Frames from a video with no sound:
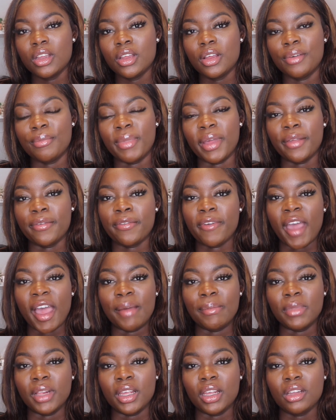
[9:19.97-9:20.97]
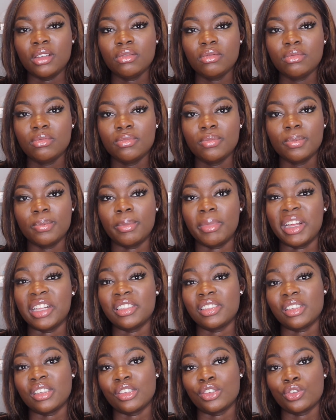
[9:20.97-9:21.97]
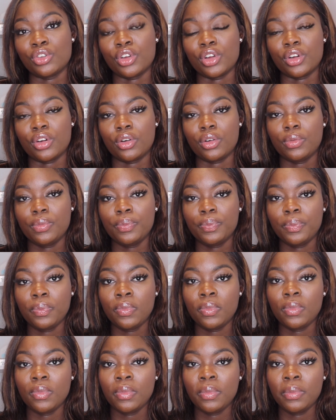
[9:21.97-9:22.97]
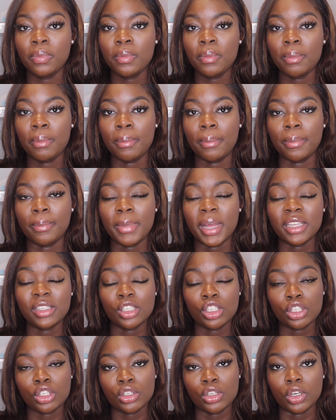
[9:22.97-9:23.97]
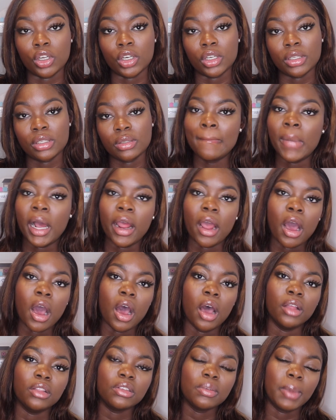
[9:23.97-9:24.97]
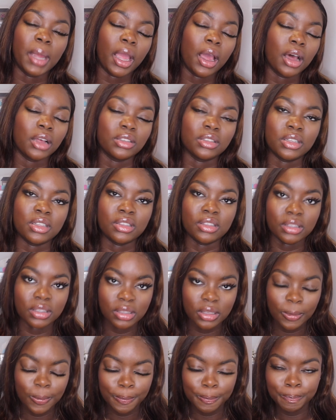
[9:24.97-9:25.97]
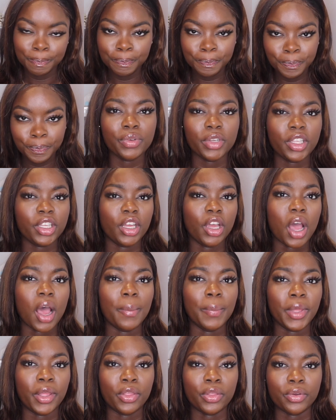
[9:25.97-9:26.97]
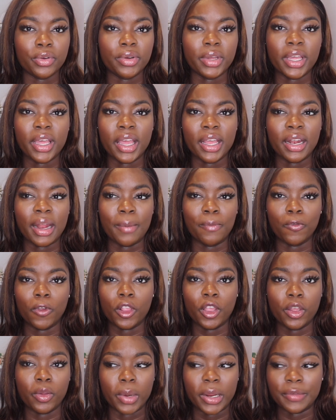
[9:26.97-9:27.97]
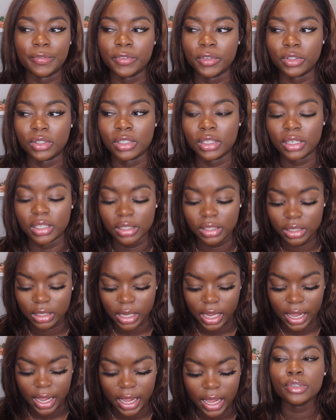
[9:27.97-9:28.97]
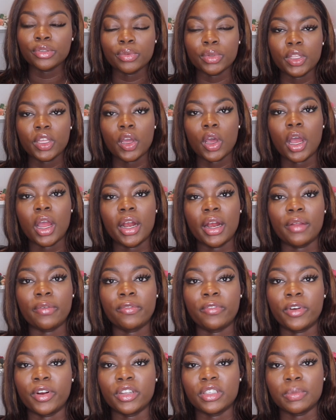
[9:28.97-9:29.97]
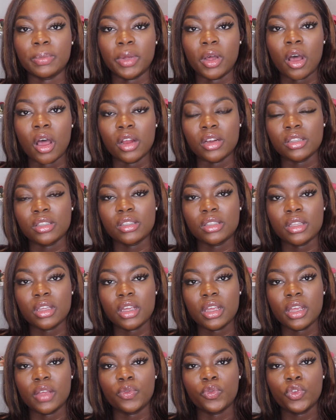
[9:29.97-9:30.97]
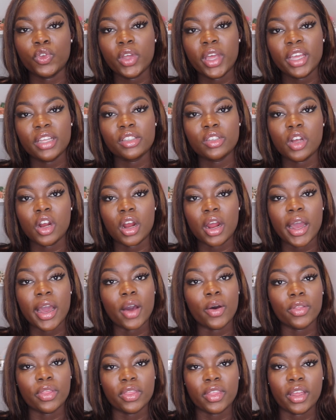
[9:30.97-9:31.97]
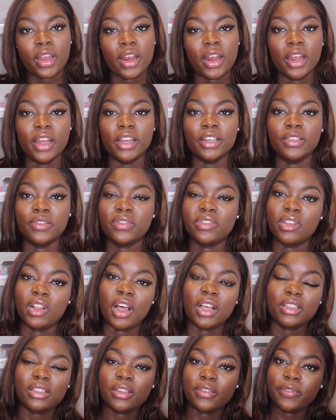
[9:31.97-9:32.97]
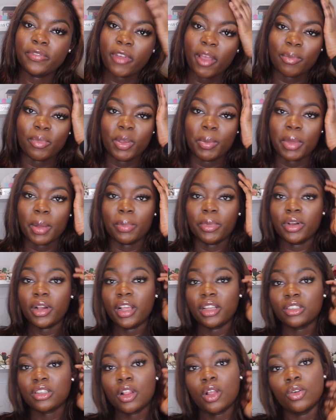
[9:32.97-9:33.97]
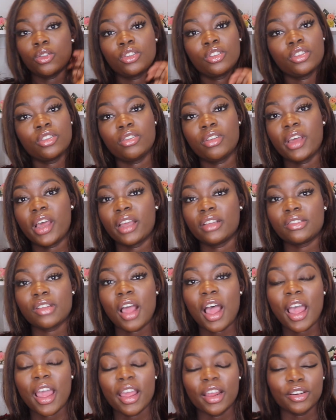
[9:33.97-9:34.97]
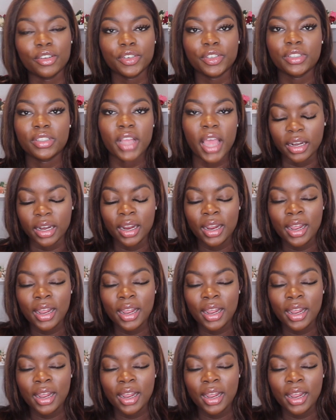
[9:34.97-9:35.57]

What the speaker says: my family, my sisters, my aunt, my cousins. Really got me through it, and I'm really grateful to this day. It was really hard at first, but honestly, if you guys are out there and you've lost a family member that's close to you guys, I understand.